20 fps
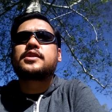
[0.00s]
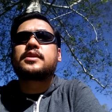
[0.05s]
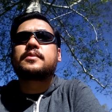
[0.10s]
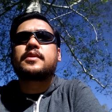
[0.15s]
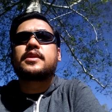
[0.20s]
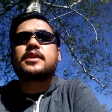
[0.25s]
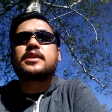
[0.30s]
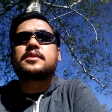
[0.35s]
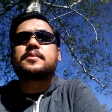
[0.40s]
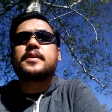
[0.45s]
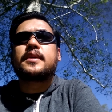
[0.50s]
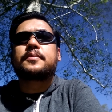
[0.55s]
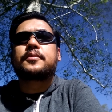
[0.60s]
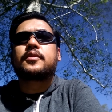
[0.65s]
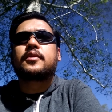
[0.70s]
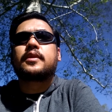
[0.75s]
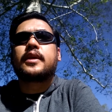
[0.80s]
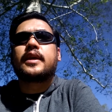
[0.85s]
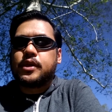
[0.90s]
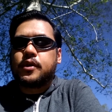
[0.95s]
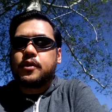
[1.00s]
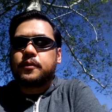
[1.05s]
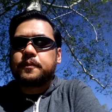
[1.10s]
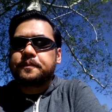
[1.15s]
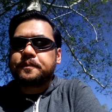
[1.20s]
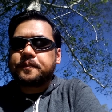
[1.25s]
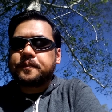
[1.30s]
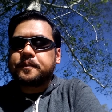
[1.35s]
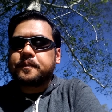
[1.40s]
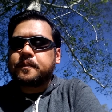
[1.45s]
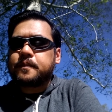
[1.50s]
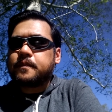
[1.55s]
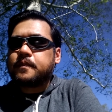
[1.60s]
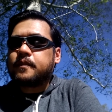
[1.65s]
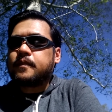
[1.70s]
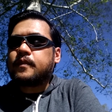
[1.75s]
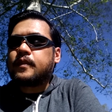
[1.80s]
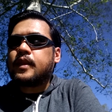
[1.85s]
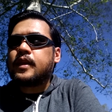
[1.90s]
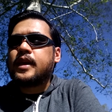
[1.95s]
some of these people. So
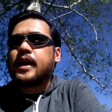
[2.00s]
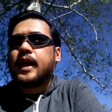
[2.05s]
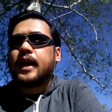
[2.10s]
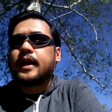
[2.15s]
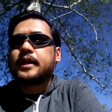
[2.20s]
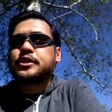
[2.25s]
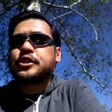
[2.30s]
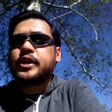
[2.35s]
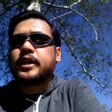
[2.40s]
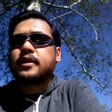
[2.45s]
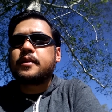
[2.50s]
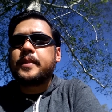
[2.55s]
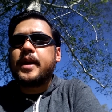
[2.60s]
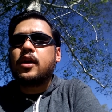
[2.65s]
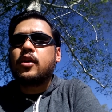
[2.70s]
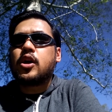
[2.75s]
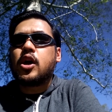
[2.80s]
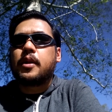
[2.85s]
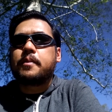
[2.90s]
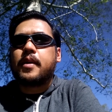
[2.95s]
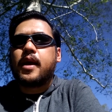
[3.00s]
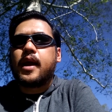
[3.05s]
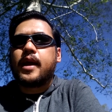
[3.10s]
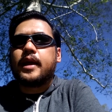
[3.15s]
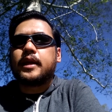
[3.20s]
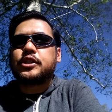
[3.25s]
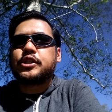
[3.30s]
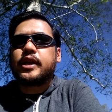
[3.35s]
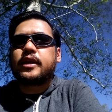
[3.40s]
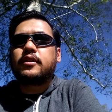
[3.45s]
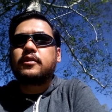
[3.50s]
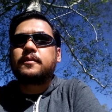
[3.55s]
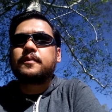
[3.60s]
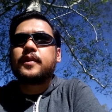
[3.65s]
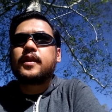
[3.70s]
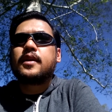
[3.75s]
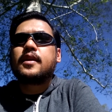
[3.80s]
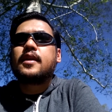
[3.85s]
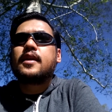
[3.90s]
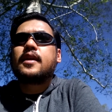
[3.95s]
check them out on my channel.
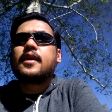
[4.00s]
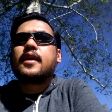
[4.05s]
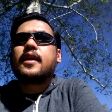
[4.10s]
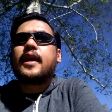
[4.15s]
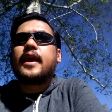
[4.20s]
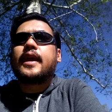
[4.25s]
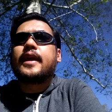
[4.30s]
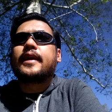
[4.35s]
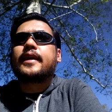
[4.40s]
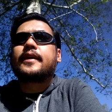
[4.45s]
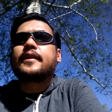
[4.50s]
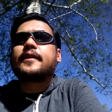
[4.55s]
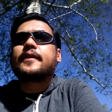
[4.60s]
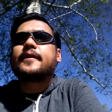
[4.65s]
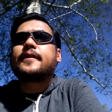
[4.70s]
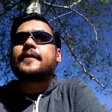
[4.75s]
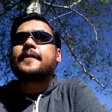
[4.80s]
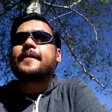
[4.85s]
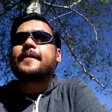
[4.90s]
And